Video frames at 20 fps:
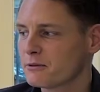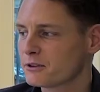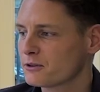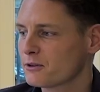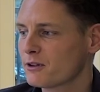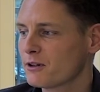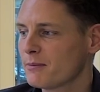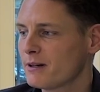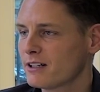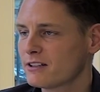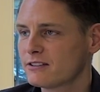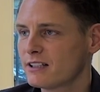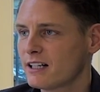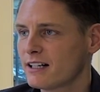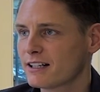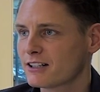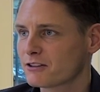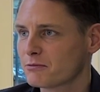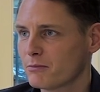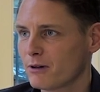it was all about
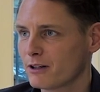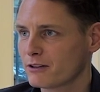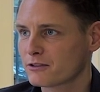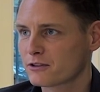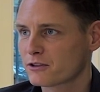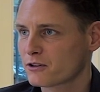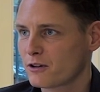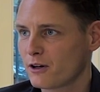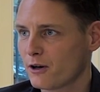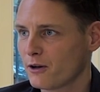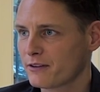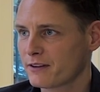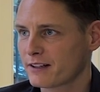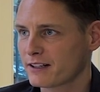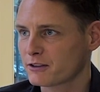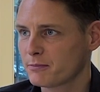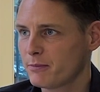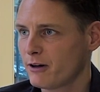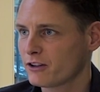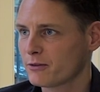selling as much clothing
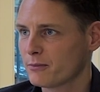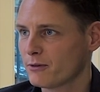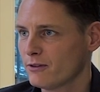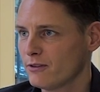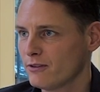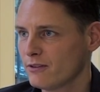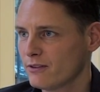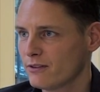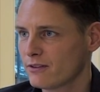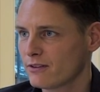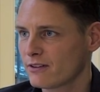as possible.